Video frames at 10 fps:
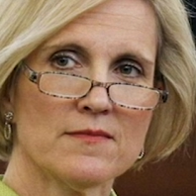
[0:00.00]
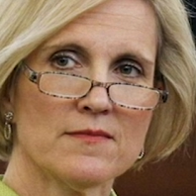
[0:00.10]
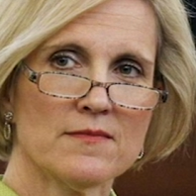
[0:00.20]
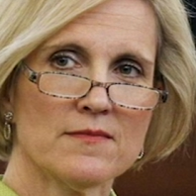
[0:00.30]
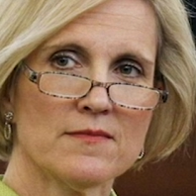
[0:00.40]

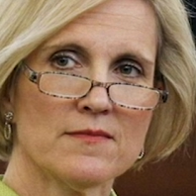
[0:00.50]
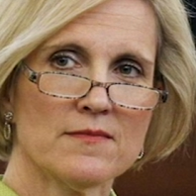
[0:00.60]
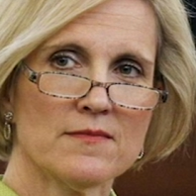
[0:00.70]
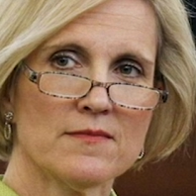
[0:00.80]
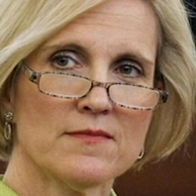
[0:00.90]

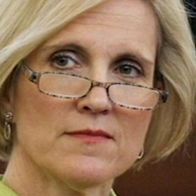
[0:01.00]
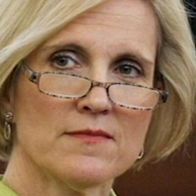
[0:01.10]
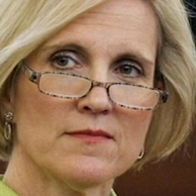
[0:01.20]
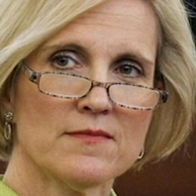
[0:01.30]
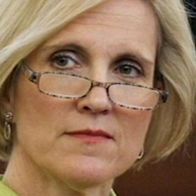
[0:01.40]

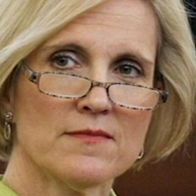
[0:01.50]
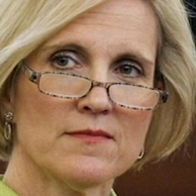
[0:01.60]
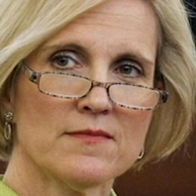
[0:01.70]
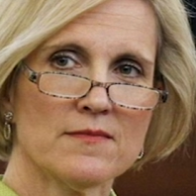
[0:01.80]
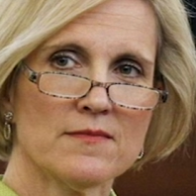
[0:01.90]

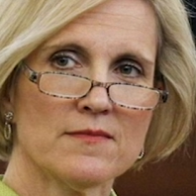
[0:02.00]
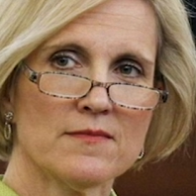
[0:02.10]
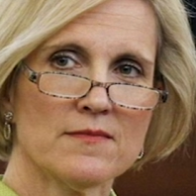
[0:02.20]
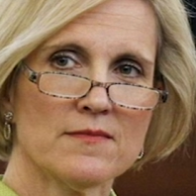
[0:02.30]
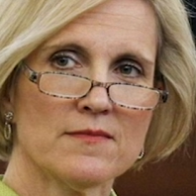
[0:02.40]

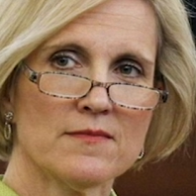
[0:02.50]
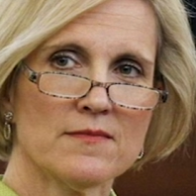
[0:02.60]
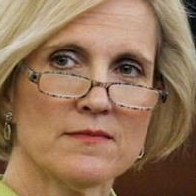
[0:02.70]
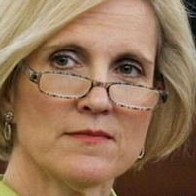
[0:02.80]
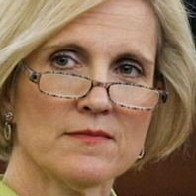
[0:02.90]

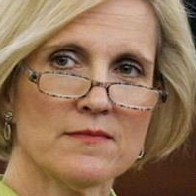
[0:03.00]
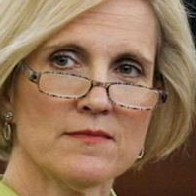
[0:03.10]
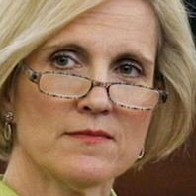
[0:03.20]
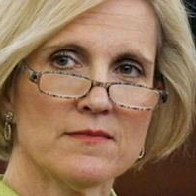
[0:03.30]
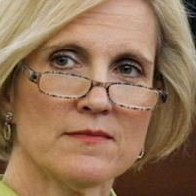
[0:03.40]

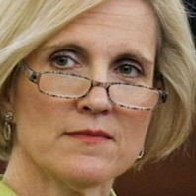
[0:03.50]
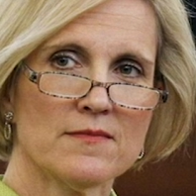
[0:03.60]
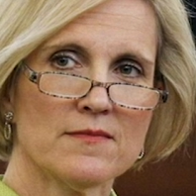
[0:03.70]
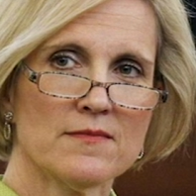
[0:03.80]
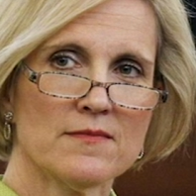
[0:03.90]

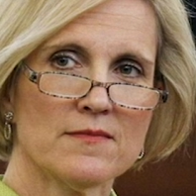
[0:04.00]
(no lip movement)